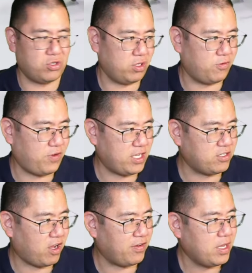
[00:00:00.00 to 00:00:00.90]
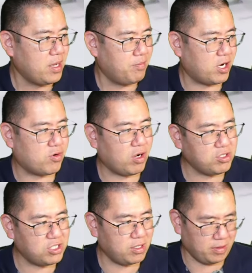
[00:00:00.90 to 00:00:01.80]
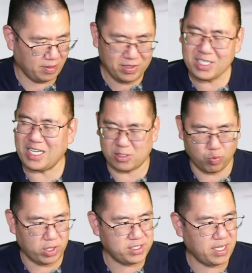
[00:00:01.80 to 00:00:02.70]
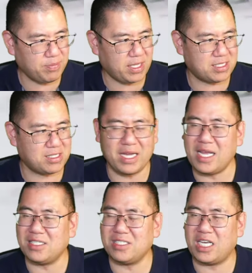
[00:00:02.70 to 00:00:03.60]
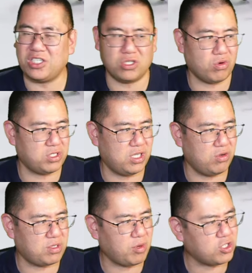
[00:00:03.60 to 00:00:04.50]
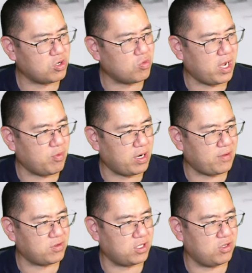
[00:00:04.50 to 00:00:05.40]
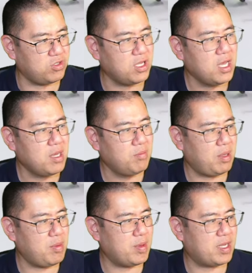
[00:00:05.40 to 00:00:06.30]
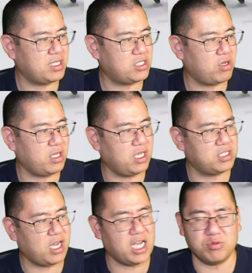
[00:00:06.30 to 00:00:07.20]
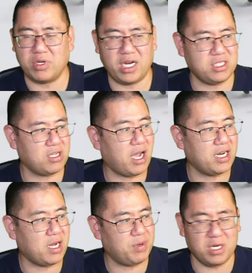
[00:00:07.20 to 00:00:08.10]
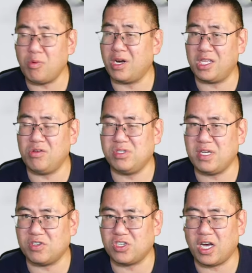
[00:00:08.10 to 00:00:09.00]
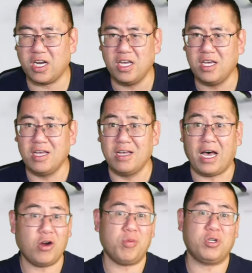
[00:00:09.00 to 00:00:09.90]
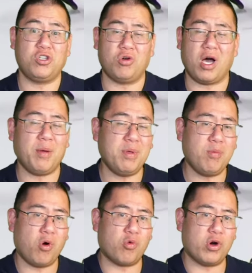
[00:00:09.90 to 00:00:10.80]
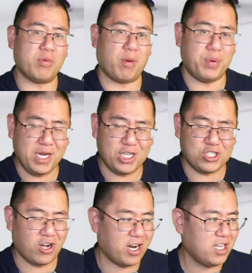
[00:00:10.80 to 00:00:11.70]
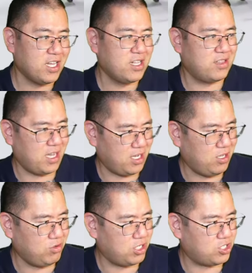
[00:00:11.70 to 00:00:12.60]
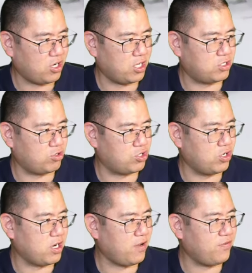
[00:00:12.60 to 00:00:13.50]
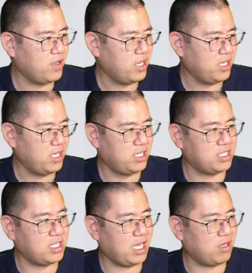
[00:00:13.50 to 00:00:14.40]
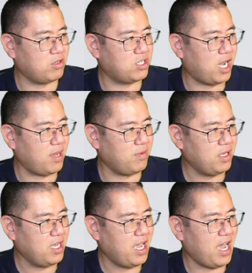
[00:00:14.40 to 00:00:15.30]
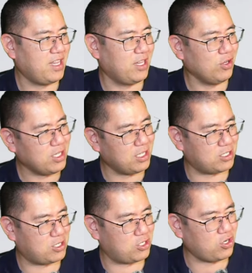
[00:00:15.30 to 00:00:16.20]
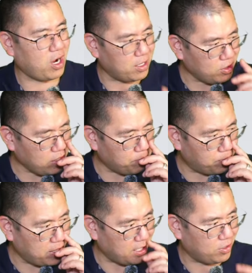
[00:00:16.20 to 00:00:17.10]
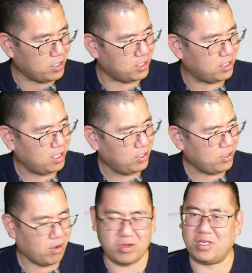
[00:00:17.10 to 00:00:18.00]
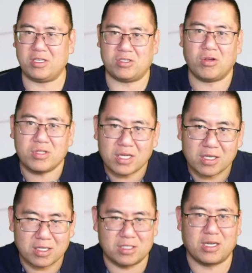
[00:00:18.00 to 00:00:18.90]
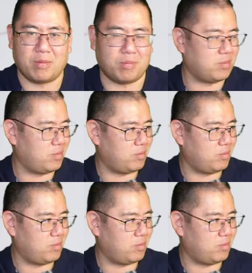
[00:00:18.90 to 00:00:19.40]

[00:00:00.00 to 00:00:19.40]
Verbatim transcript: during the faceoff. But Krause, even he takes one step, that slight hesitation towards Hughes. I'm not sure why he went after Hughes. Maybe because he saw that his guys were getting tied up and he didn't want Hughes to have a shot. I don't know about you. I'd be more worried about Petey's shot than Hughes' shot. So sure enough, he doesn't get there in time. And then look at this shot. Look at Petey. Look how it's almost like he's going to